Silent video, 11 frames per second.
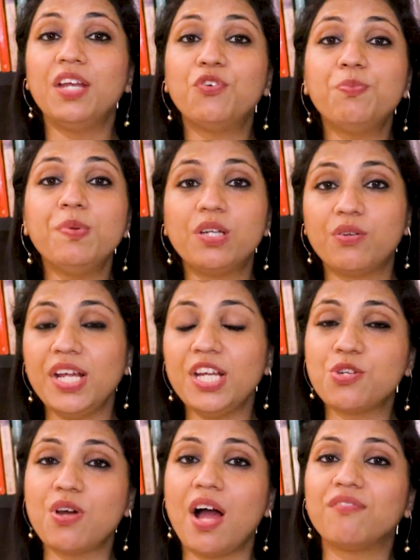It would be
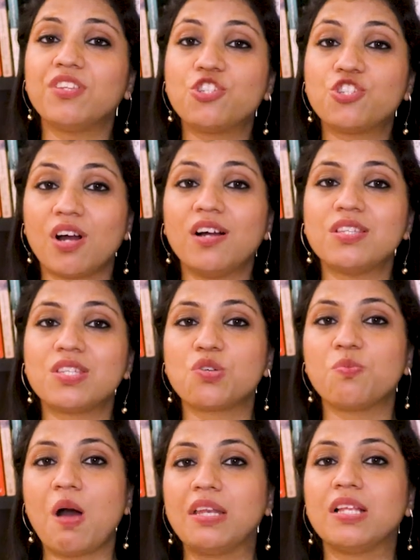great to have the chance
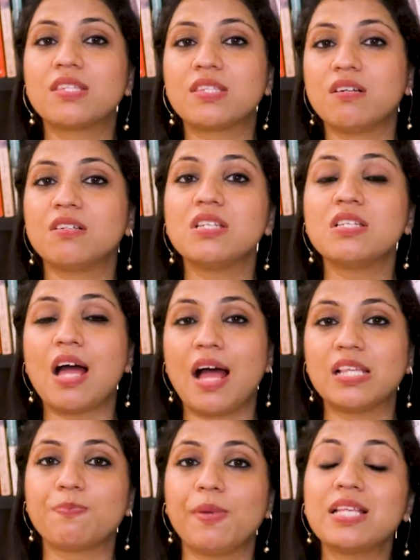to manage certain
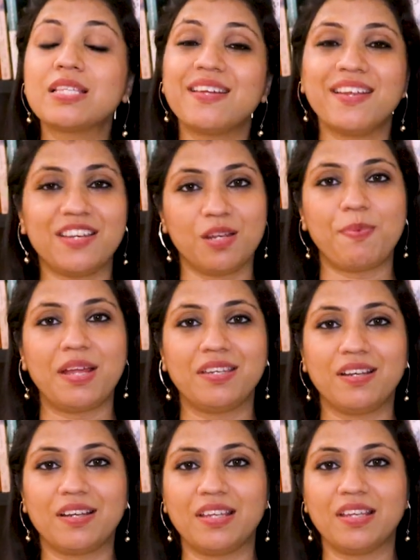aspects
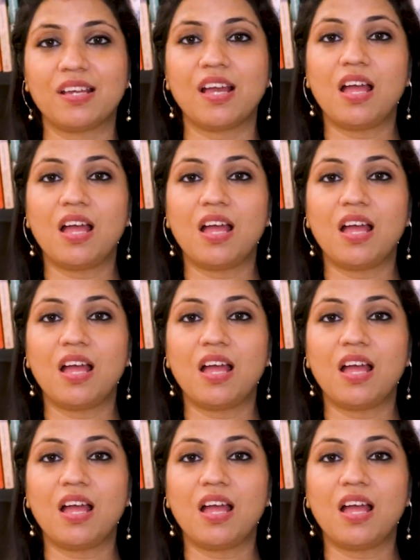independently.